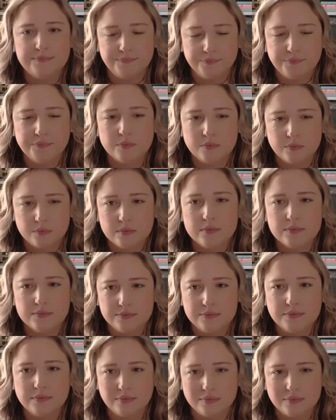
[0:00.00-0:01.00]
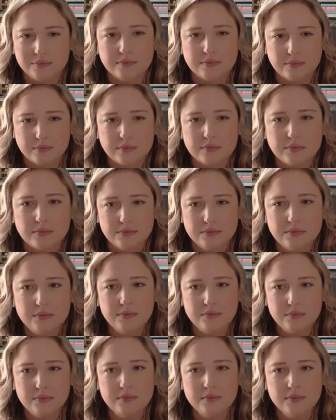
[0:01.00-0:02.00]

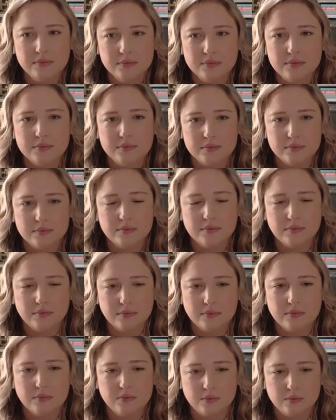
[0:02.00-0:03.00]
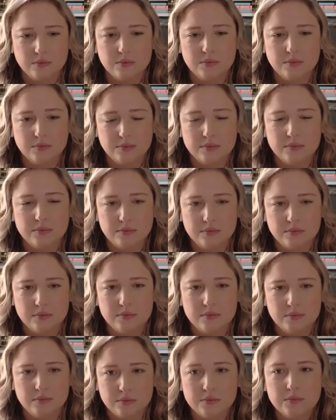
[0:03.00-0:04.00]

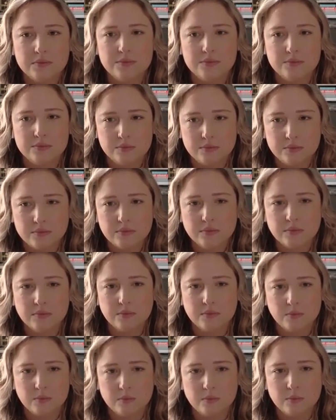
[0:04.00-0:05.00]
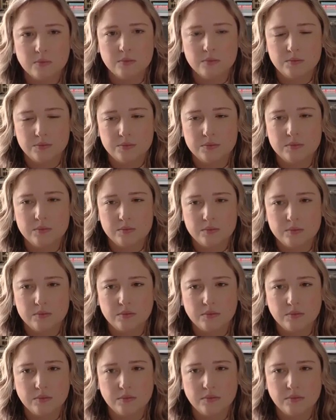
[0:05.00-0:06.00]

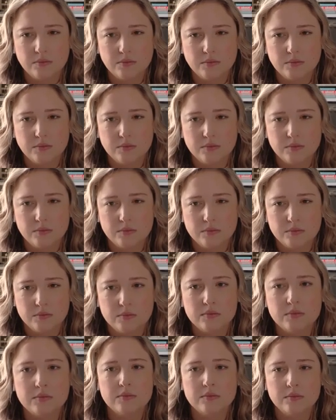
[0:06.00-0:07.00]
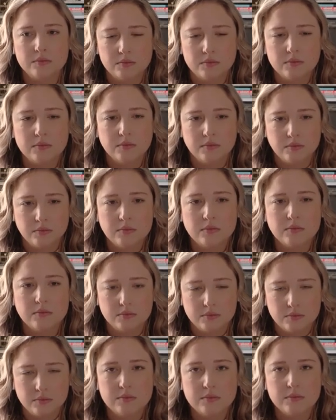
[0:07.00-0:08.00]
(silent)